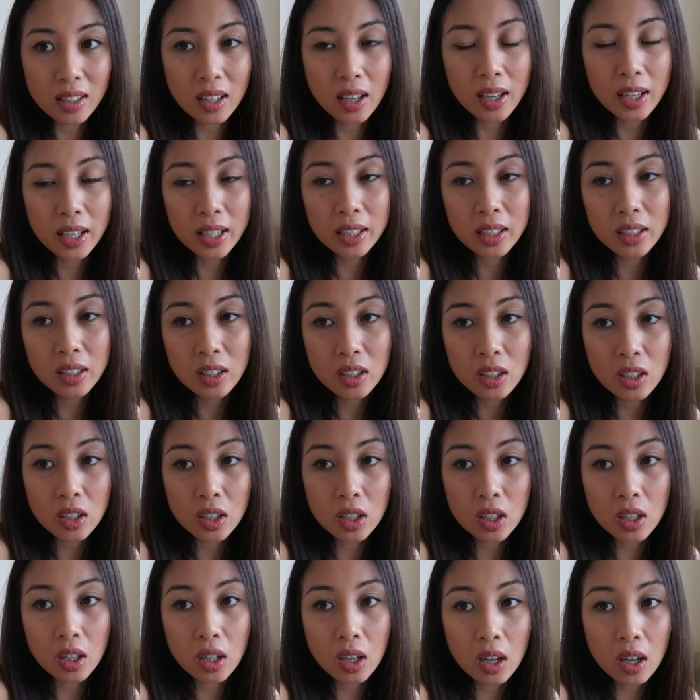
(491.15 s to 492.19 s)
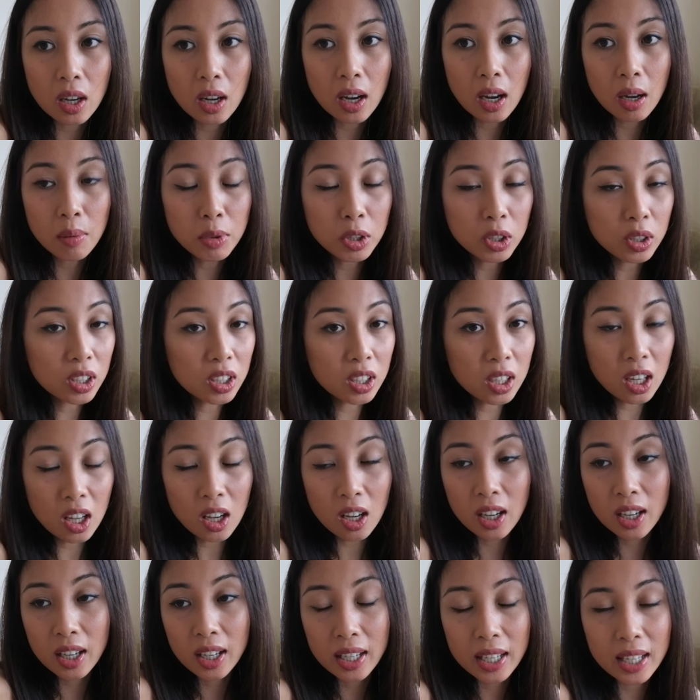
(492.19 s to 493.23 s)
Like, I'm not gonna
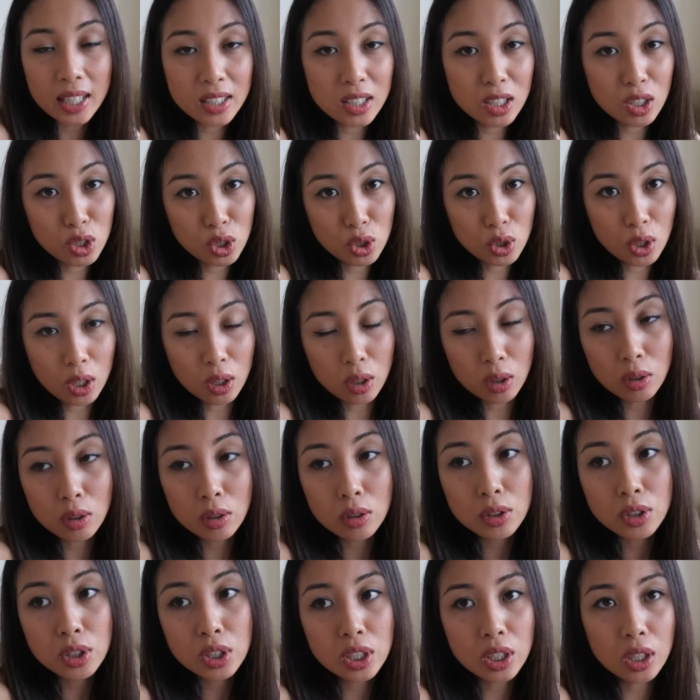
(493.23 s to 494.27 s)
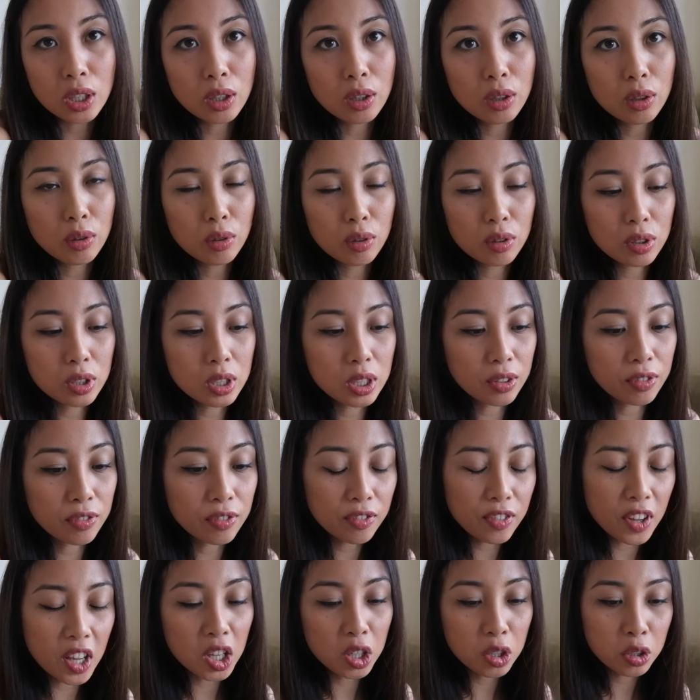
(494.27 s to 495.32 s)
lie, it's a struggle to
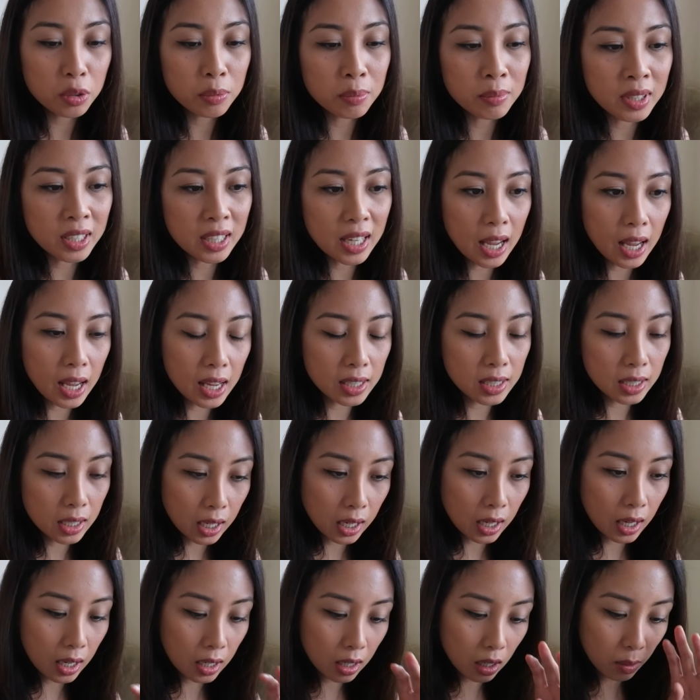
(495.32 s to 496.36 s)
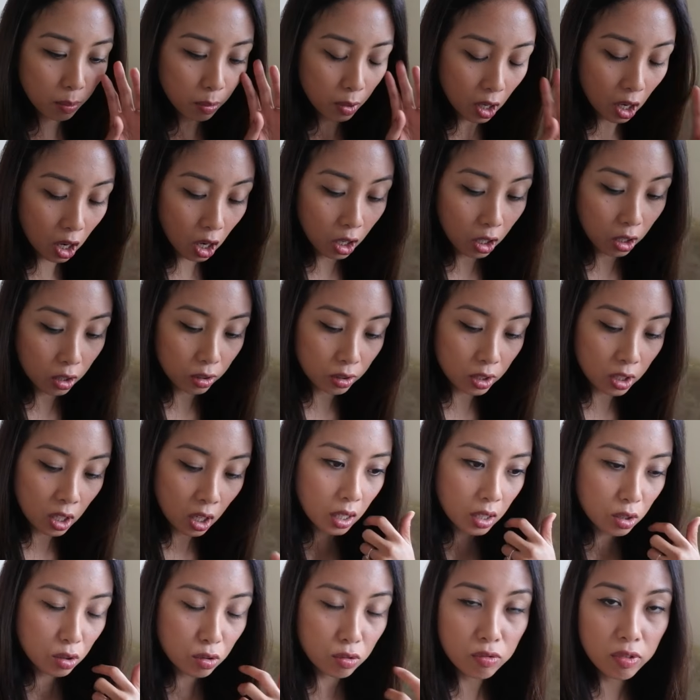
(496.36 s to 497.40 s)
film and edit and upload
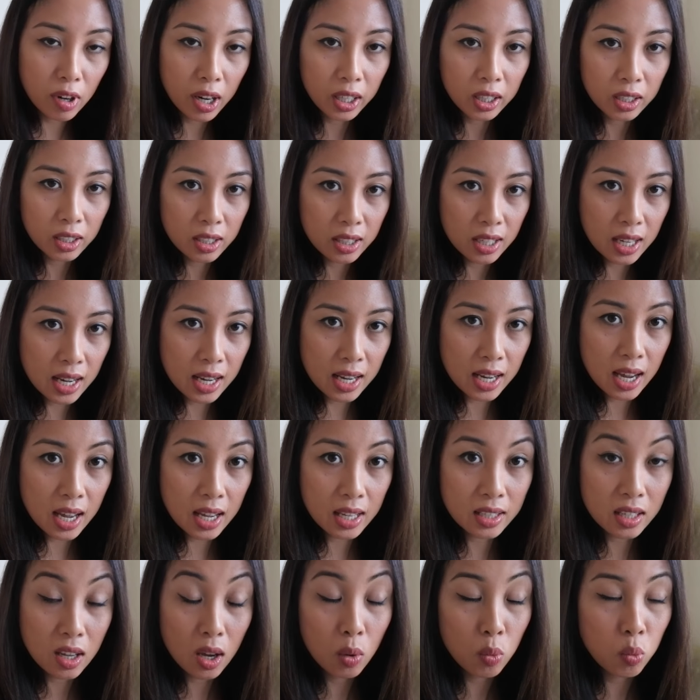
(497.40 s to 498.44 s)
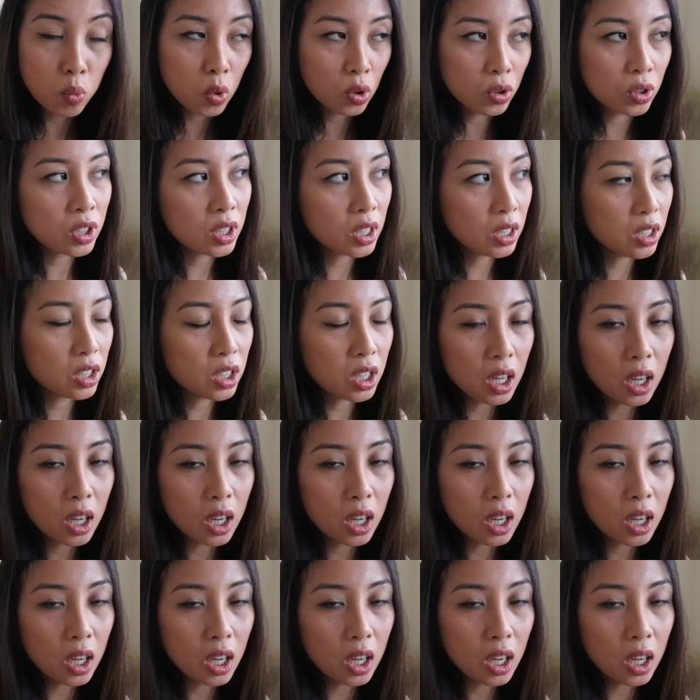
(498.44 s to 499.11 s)
as regularly as I wanted